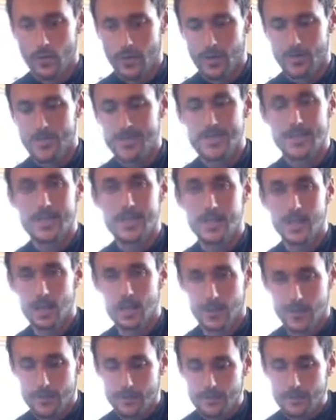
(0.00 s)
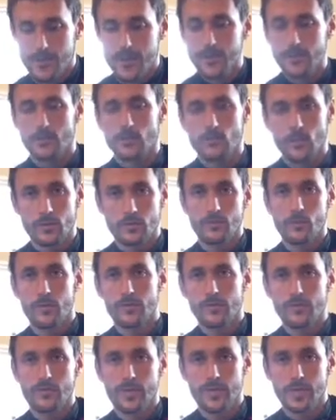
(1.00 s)
I can feel with my
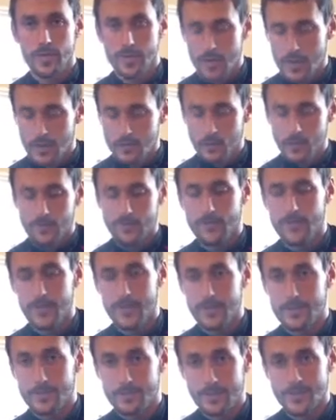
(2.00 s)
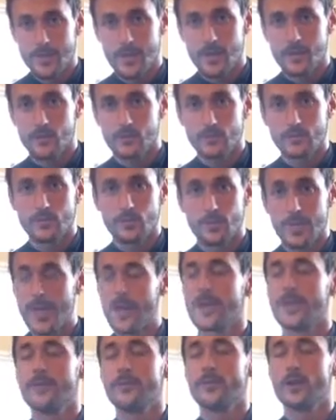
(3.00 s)
feet themselves
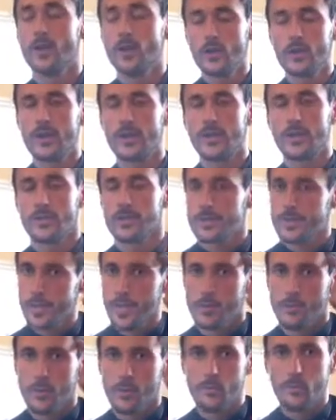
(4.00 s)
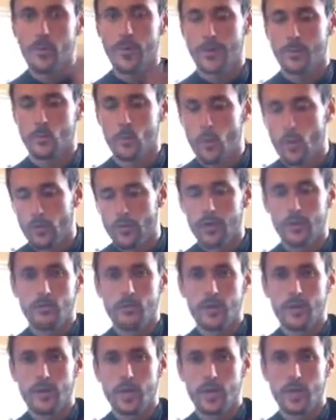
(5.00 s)
without even looking can tell my brain what they're
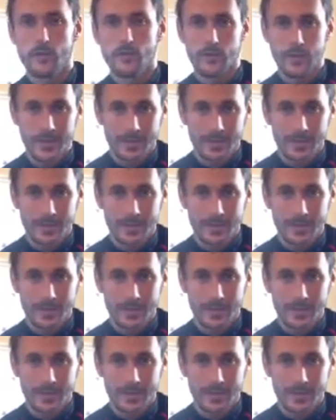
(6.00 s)
running over.